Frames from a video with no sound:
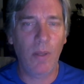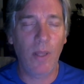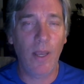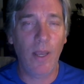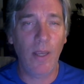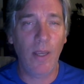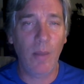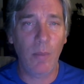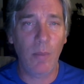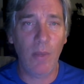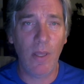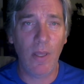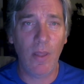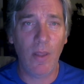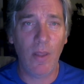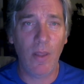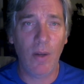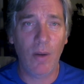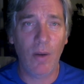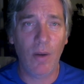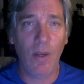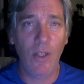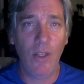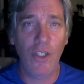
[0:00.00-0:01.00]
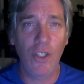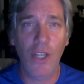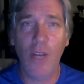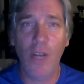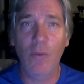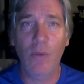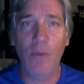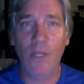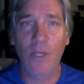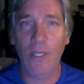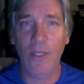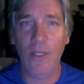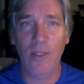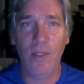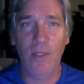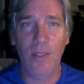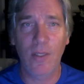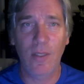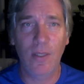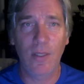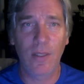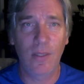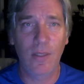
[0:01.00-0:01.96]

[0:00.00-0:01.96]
like me that are a generalist.